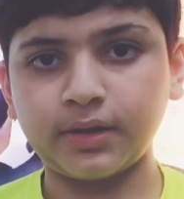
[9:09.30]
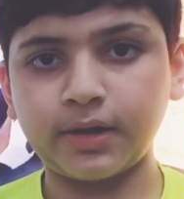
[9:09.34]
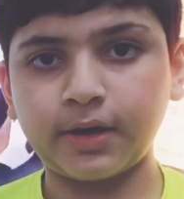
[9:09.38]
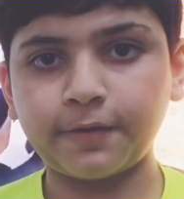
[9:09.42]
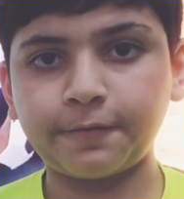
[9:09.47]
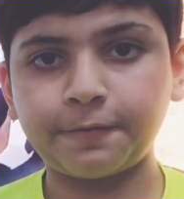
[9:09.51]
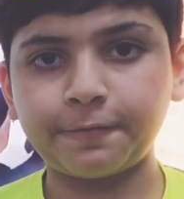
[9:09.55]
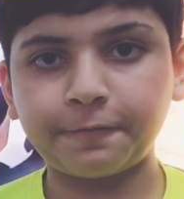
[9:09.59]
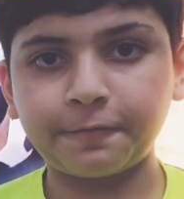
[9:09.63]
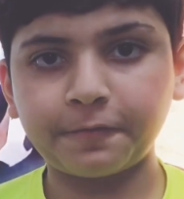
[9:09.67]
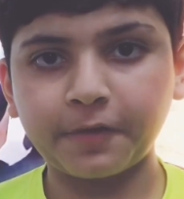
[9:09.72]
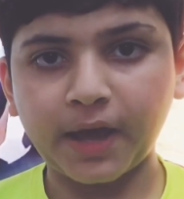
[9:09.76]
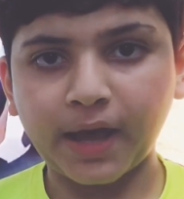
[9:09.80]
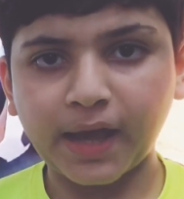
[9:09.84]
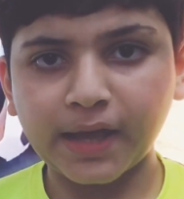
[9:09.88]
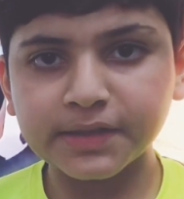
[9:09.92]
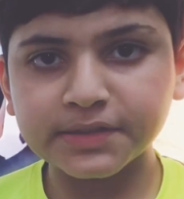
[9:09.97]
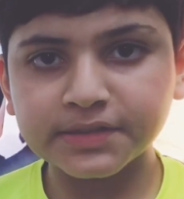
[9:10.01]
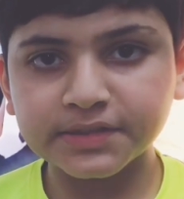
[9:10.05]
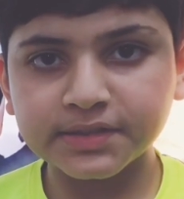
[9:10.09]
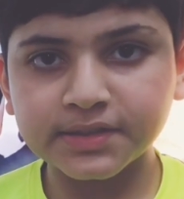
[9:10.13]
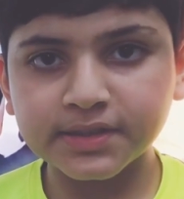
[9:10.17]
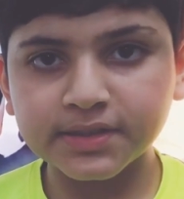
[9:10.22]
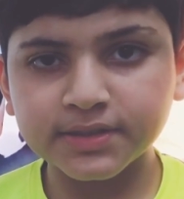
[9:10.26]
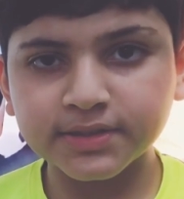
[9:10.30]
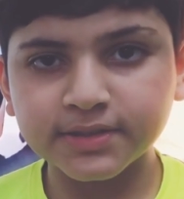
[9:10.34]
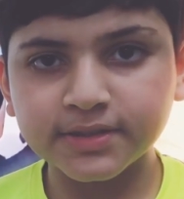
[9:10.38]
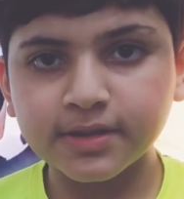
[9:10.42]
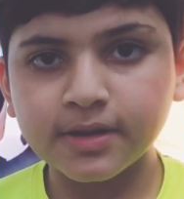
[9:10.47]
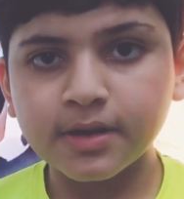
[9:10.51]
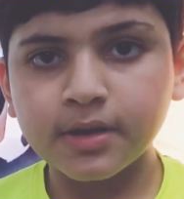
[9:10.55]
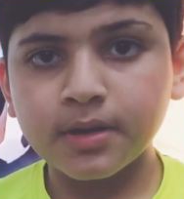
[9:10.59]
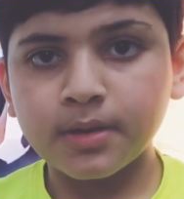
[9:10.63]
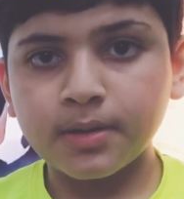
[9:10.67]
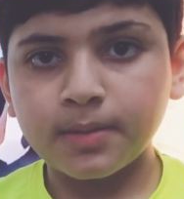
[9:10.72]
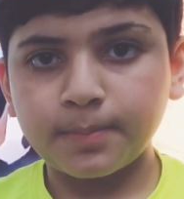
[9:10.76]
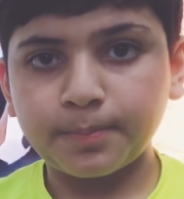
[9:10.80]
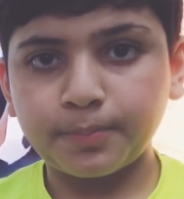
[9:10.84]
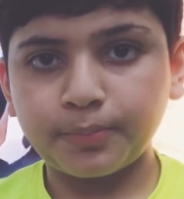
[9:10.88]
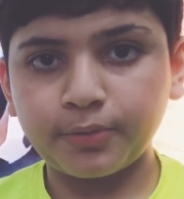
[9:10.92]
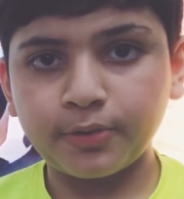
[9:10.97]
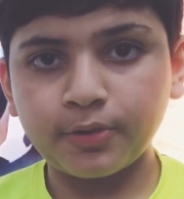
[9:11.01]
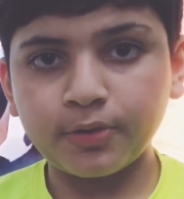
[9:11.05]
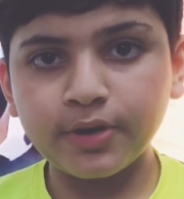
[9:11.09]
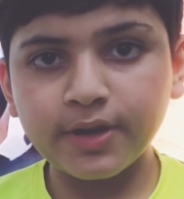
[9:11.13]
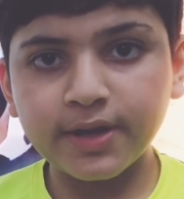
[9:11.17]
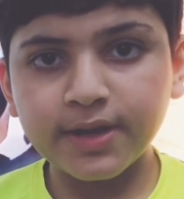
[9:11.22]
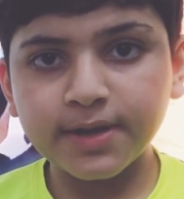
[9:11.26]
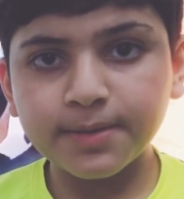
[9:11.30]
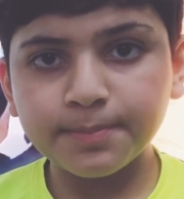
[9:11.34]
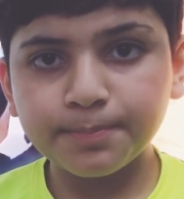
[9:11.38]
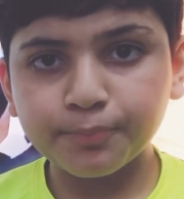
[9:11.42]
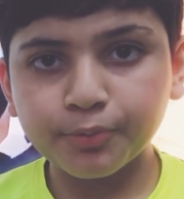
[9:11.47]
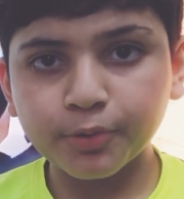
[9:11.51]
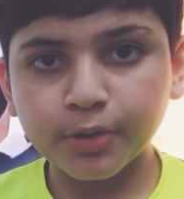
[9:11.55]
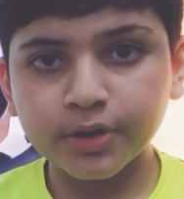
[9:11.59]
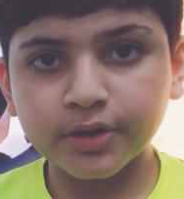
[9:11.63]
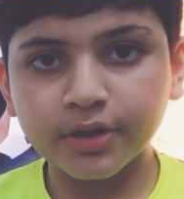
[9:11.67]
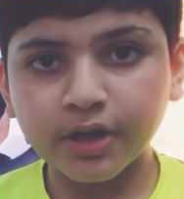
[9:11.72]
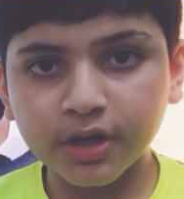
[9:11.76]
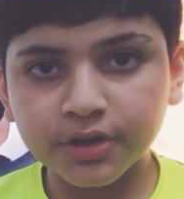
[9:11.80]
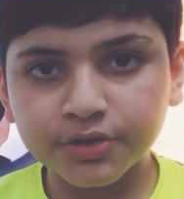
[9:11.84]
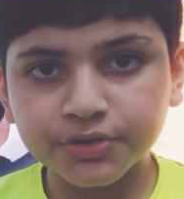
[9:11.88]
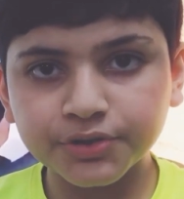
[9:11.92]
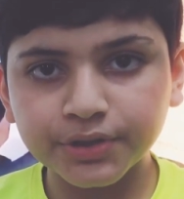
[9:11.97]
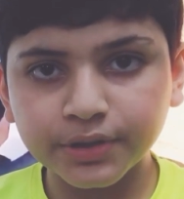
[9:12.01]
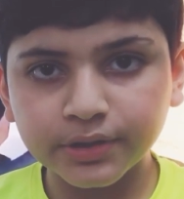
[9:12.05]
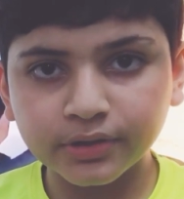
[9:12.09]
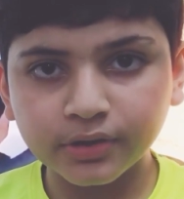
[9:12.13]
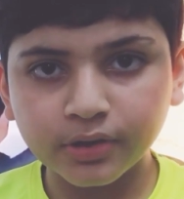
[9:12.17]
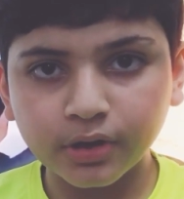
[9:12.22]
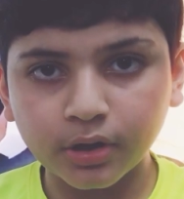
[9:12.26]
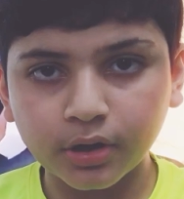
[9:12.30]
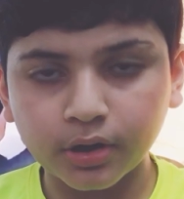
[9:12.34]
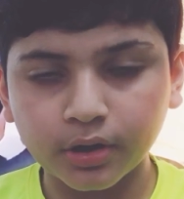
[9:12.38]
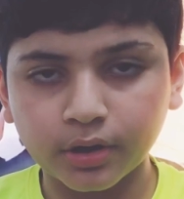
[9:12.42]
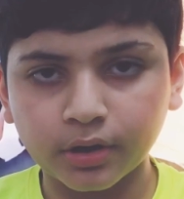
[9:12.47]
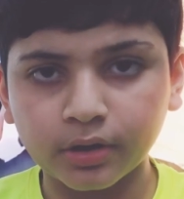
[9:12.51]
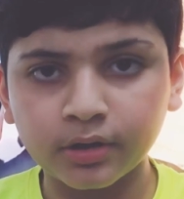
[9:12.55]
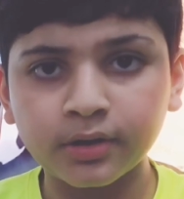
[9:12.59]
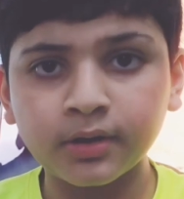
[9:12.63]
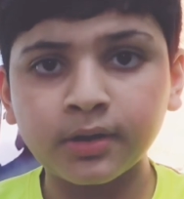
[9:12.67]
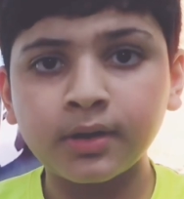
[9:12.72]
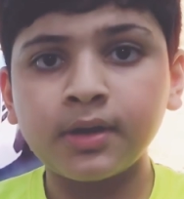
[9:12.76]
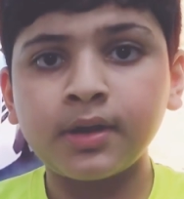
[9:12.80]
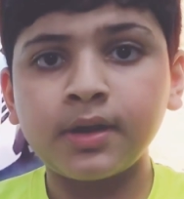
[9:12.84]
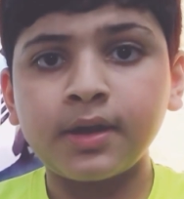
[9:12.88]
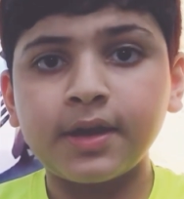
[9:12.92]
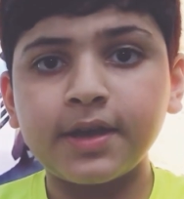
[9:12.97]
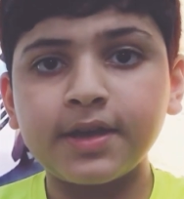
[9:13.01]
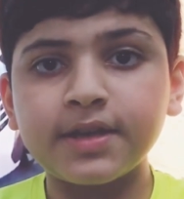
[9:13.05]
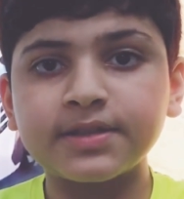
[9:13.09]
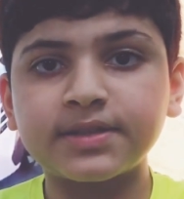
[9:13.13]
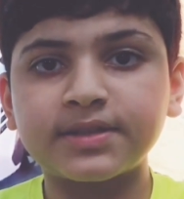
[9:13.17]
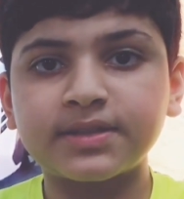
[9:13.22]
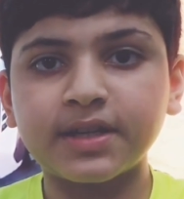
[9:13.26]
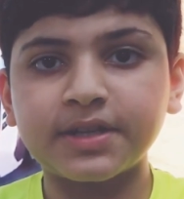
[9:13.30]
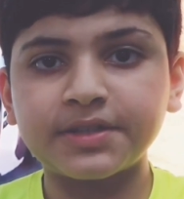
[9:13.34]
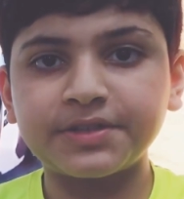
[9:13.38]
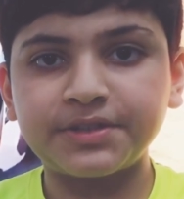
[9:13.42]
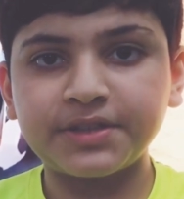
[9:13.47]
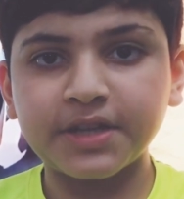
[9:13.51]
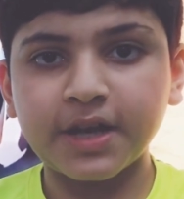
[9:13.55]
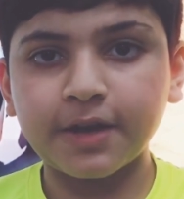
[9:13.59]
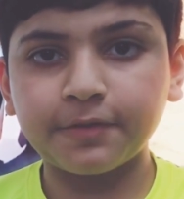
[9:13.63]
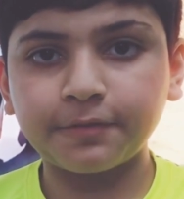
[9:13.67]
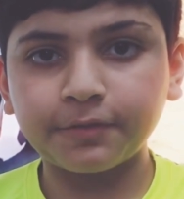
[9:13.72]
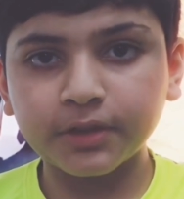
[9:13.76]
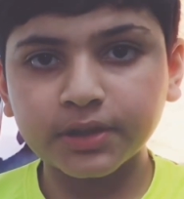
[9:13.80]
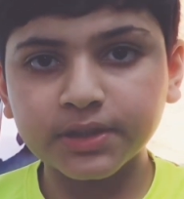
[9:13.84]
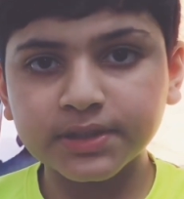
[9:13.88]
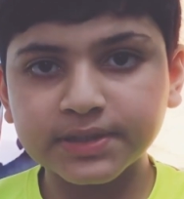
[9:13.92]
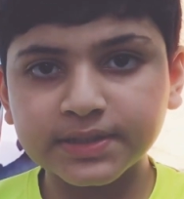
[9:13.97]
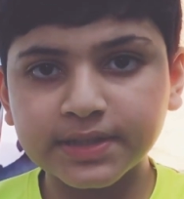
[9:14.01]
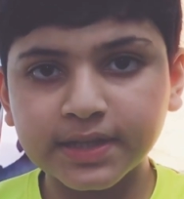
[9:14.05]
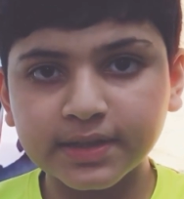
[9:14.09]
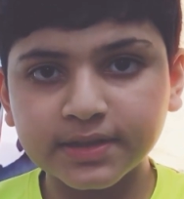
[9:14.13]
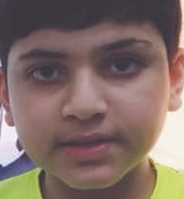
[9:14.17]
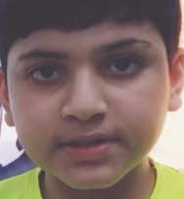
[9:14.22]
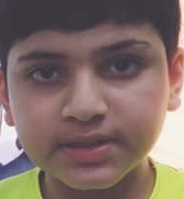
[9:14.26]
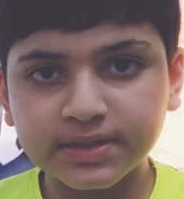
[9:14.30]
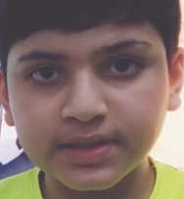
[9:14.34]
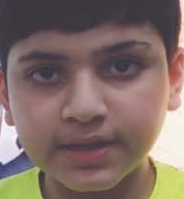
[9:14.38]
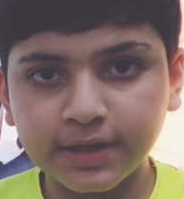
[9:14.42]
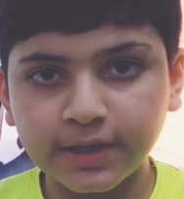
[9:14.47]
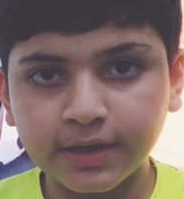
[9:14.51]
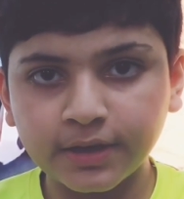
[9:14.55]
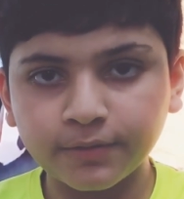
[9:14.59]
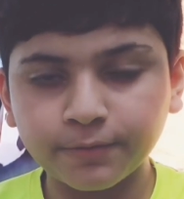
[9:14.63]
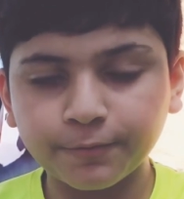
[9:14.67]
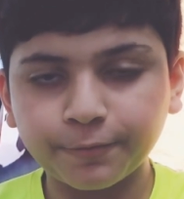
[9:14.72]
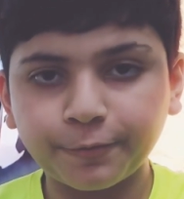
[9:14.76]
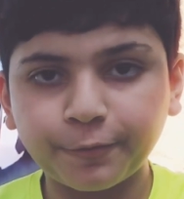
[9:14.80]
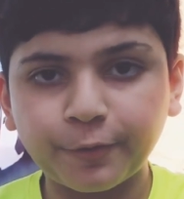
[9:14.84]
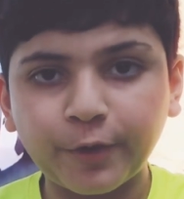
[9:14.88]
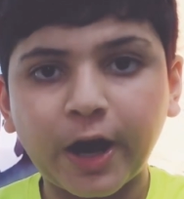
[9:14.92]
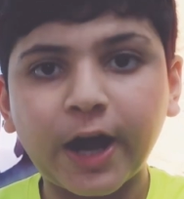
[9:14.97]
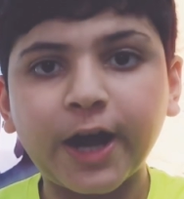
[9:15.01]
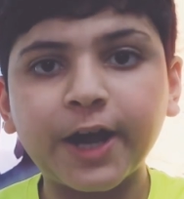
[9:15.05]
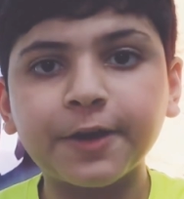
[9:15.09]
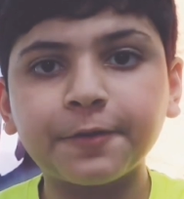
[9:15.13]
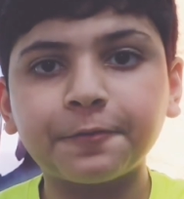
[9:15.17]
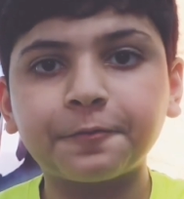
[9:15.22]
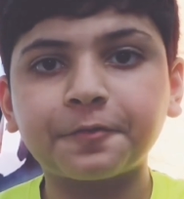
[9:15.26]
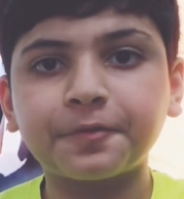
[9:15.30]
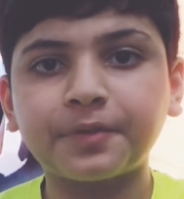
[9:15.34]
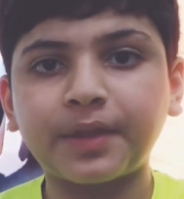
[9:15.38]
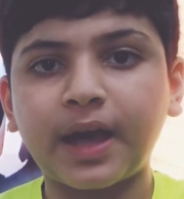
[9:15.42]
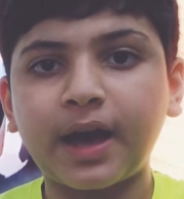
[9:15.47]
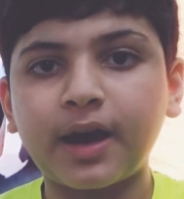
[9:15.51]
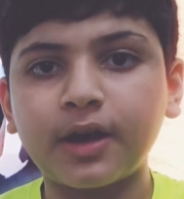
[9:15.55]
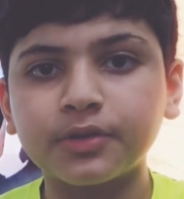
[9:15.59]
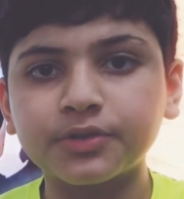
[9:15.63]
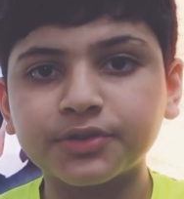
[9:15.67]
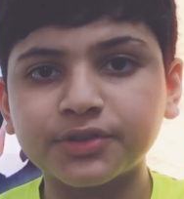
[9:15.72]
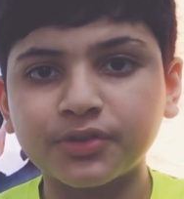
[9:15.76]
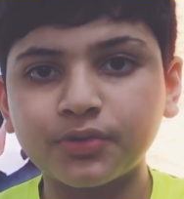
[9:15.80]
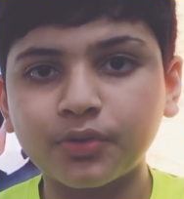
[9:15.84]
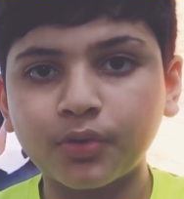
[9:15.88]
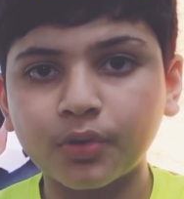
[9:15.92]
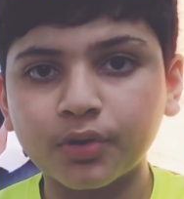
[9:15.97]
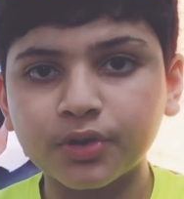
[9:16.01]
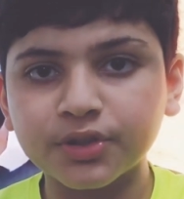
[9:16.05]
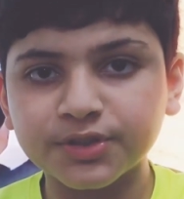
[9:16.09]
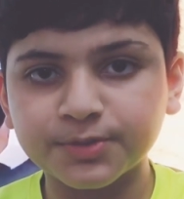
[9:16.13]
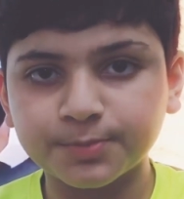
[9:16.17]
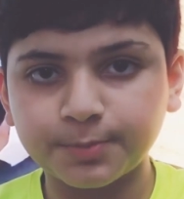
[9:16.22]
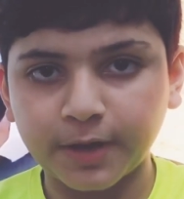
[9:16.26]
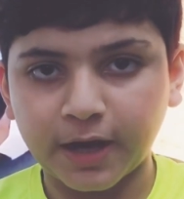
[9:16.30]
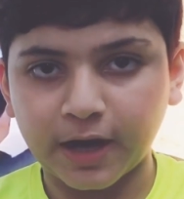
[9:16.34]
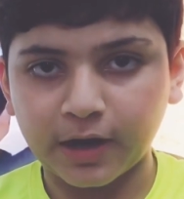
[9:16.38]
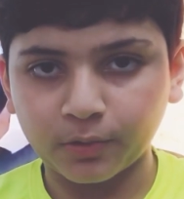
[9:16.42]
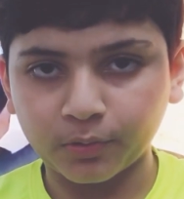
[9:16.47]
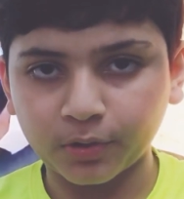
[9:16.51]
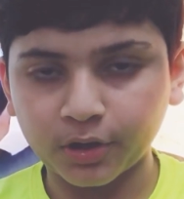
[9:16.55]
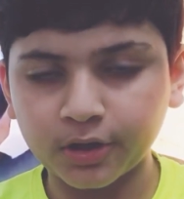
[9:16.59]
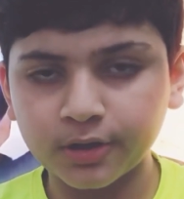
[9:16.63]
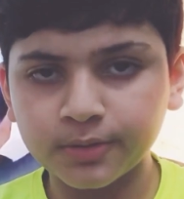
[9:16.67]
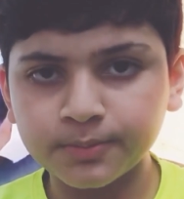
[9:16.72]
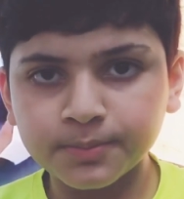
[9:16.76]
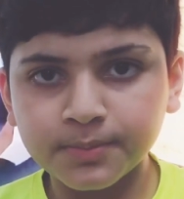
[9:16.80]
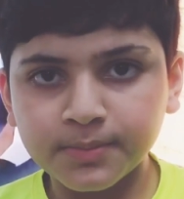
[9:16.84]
fastest pre-production car is the Devil 16 5,000 horsepower.